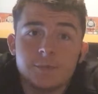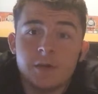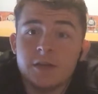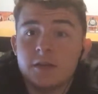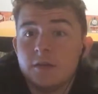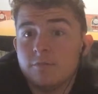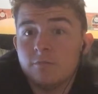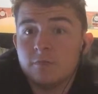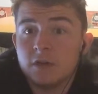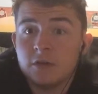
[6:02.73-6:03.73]
a pain in the
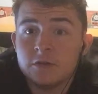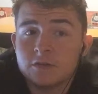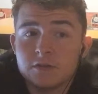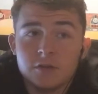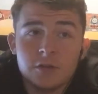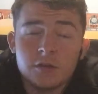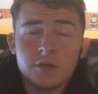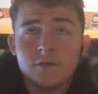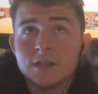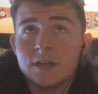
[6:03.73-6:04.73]
arse, you can't
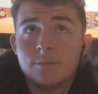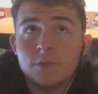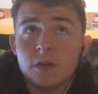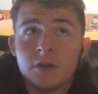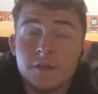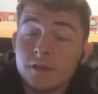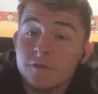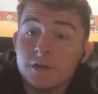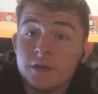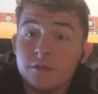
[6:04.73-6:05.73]
overtake, but I think if
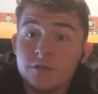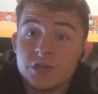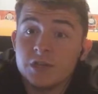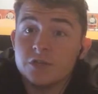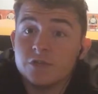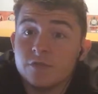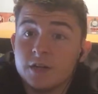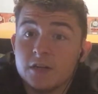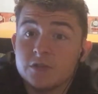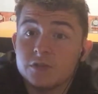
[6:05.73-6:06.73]
they change the
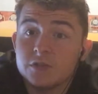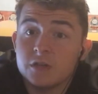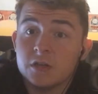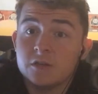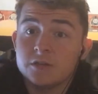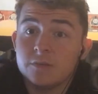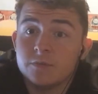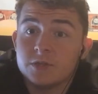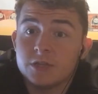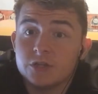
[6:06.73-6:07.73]
regulations of the cars, then
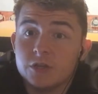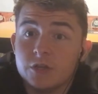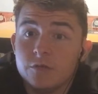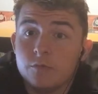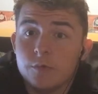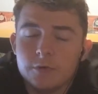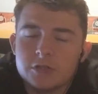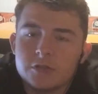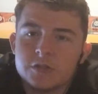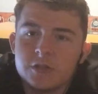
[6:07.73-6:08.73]
potentially we might
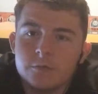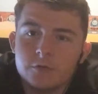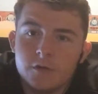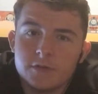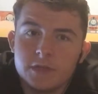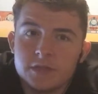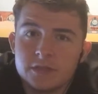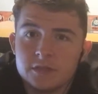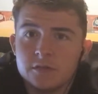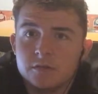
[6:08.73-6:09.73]
start seeing more
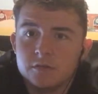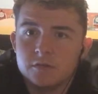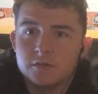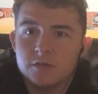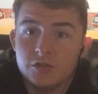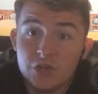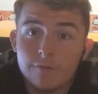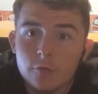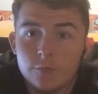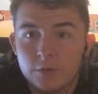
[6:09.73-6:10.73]
overtakes in
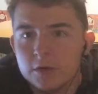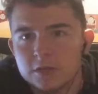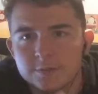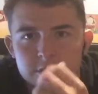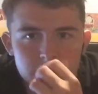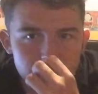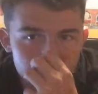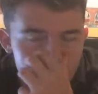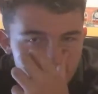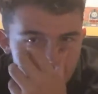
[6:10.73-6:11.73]
general, but especially around
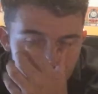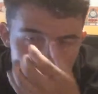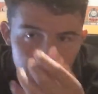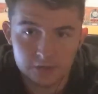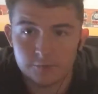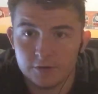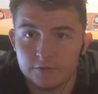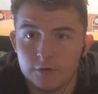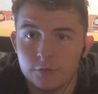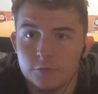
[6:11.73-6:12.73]
Monaco, I think there'll be a
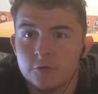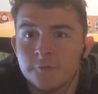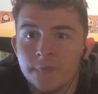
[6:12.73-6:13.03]
few more.